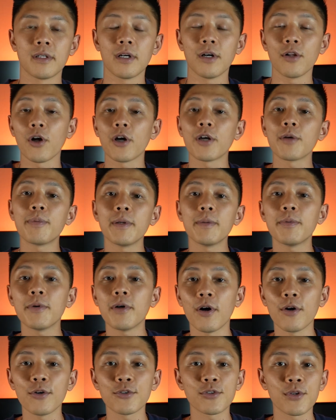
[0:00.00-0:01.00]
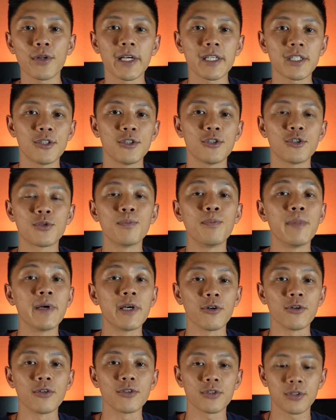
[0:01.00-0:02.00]
A lot of people also like to use
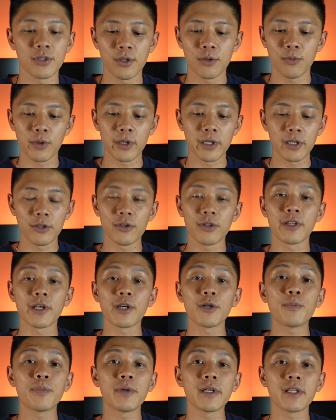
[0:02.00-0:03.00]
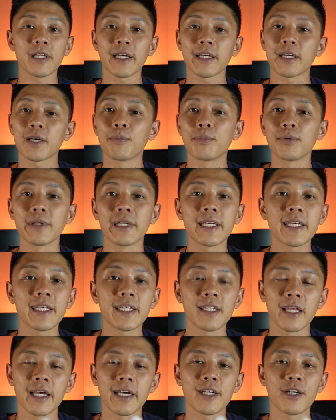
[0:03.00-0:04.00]
middles, where they'll put like a blinky
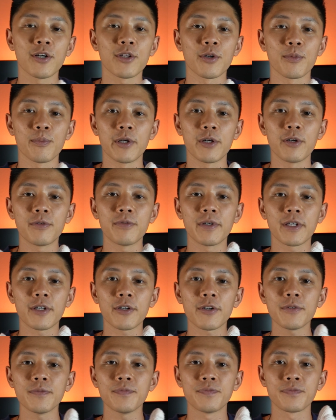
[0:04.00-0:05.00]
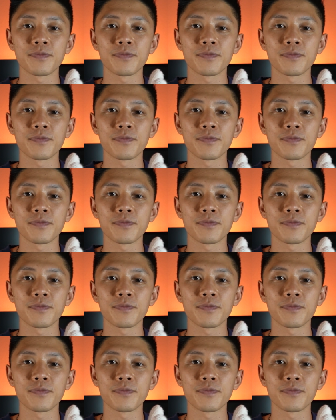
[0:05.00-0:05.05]
light on their middle finger